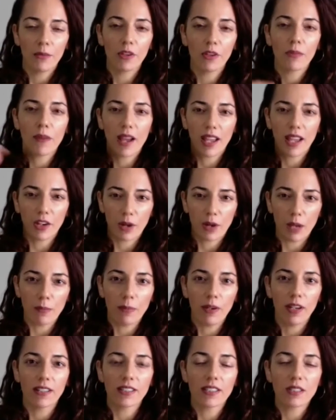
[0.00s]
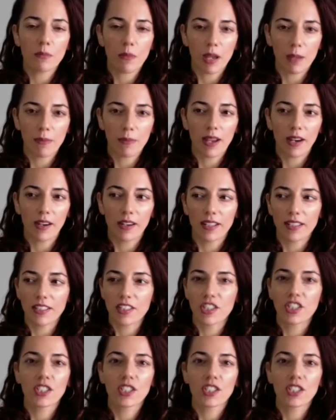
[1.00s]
with my grandparents and my parents,